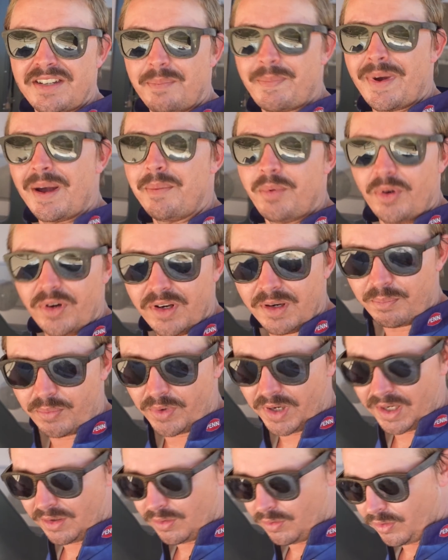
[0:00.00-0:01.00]
the pump on and
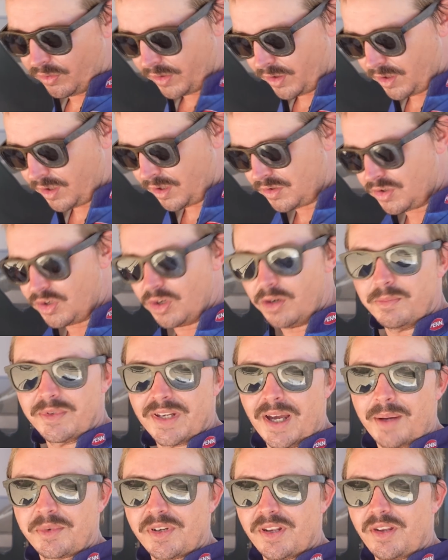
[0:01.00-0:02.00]
bring all the tubes
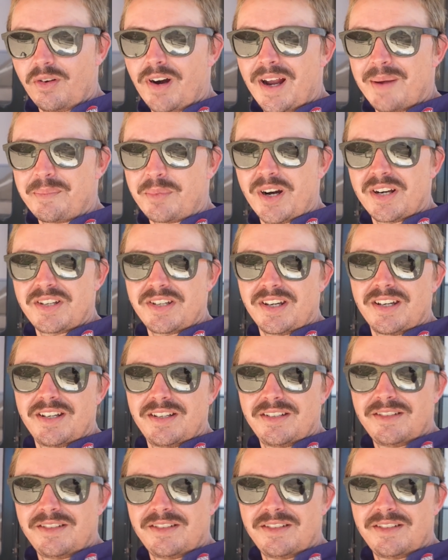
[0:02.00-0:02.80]
up to the right pressure.